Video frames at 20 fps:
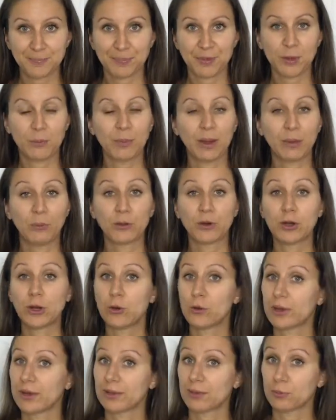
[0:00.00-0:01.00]
You might want to
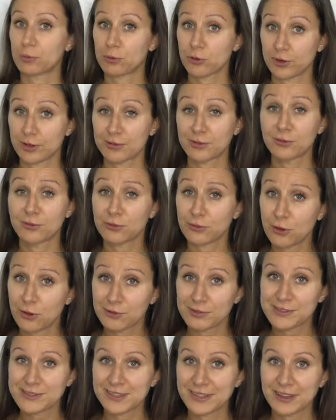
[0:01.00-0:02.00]
look at the product and
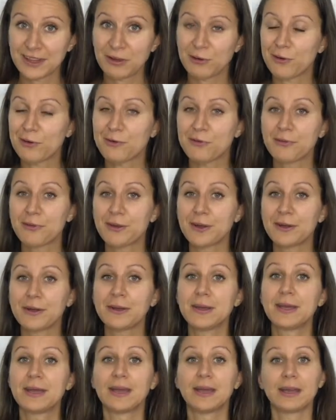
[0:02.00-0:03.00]
service that they offer.
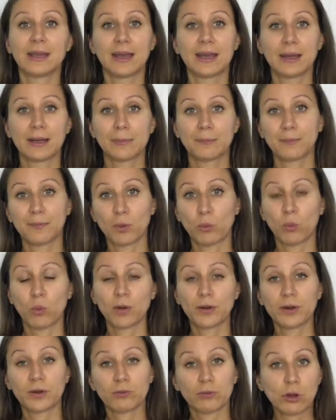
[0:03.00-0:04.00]

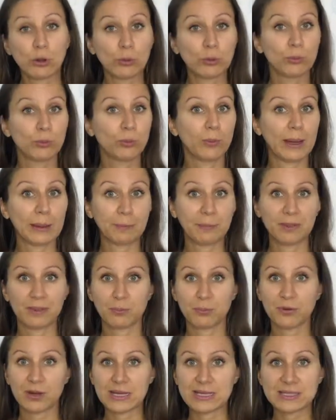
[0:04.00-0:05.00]
One row might be the
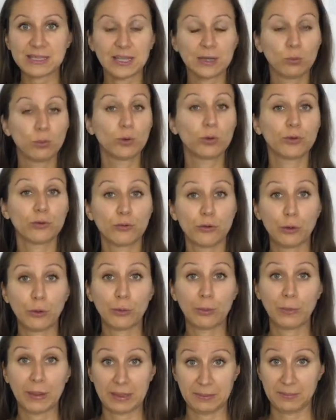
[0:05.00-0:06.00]
pricing, one row
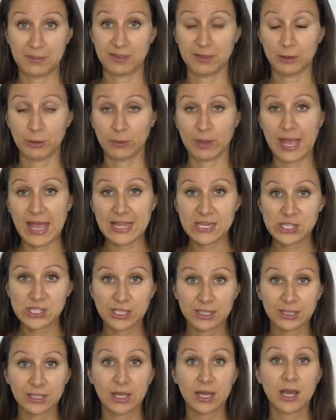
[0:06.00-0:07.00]
might be the
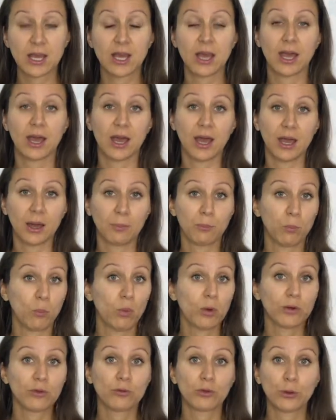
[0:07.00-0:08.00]
location,
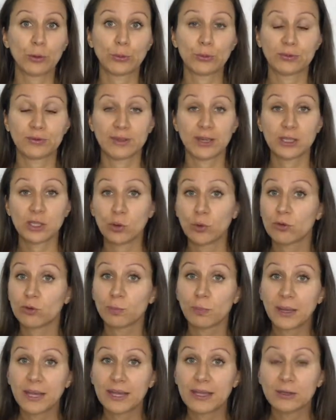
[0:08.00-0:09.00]
one row is their
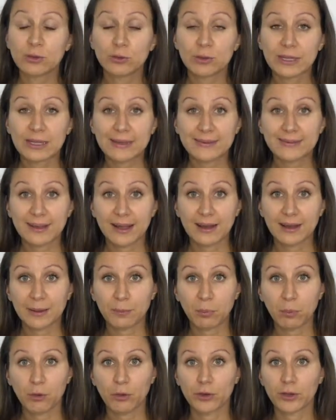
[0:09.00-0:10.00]
USP, unique selling
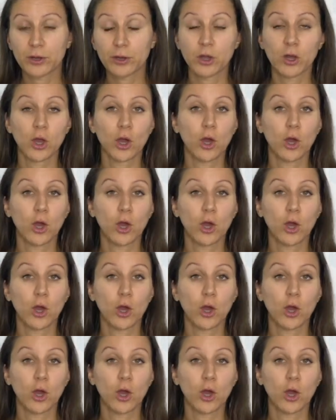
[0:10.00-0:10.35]
point,